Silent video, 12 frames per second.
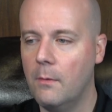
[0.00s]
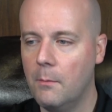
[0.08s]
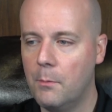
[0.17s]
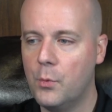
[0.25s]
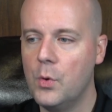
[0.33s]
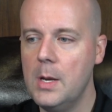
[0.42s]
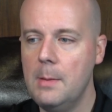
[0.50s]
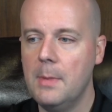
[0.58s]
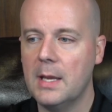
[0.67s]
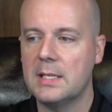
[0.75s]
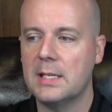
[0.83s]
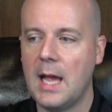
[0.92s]

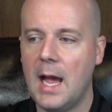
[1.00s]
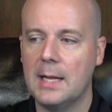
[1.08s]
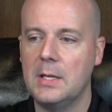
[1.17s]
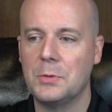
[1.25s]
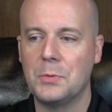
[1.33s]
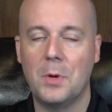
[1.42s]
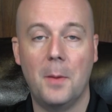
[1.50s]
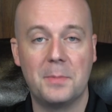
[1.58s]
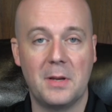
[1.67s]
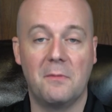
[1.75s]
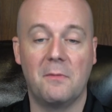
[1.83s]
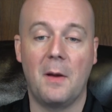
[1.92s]
pre-mixed cocktails were up
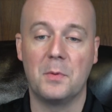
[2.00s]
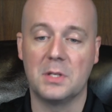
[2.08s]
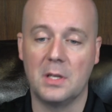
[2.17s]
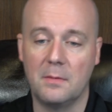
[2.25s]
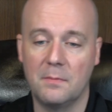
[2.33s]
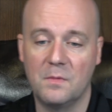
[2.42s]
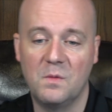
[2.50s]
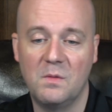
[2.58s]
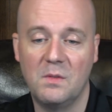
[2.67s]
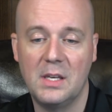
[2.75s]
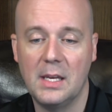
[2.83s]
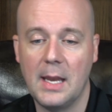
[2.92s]
75%.
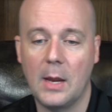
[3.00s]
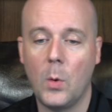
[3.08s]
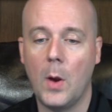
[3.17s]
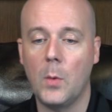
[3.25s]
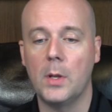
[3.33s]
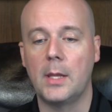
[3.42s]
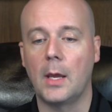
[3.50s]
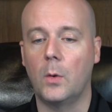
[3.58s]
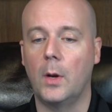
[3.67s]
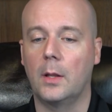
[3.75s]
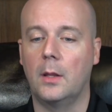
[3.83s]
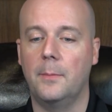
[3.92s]
Did not quite read that
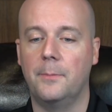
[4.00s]
correctly.